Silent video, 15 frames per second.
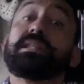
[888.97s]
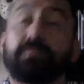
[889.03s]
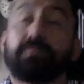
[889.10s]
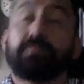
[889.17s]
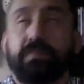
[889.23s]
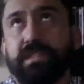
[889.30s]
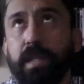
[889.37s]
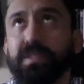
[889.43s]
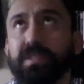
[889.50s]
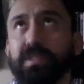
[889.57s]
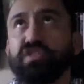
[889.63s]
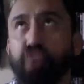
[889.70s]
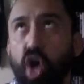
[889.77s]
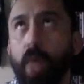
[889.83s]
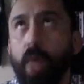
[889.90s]

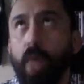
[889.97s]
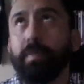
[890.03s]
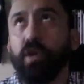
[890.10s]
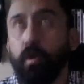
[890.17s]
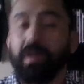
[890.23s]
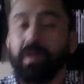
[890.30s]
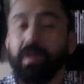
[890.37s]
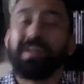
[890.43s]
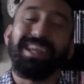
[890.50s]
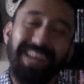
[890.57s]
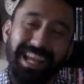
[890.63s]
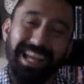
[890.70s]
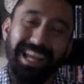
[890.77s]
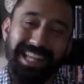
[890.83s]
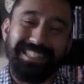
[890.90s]
Subscribe, Gilbert. Click
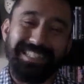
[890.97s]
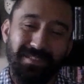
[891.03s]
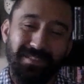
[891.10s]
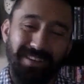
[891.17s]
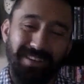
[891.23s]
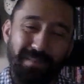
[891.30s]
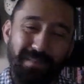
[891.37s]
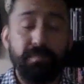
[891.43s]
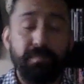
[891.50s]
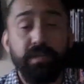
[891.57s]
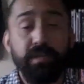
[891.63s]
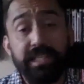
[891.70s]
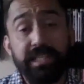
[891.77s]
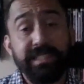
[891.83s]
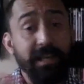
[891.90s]
like and subscribe, and
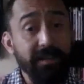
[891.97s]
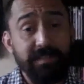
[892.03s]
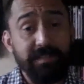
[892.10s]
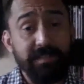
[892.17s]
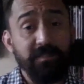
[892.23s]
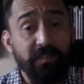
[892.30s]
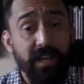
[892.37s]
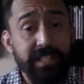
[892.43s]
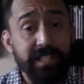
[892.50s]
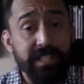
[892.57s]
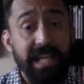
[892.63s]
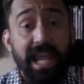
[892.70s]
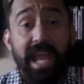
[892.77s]
please tell some friends,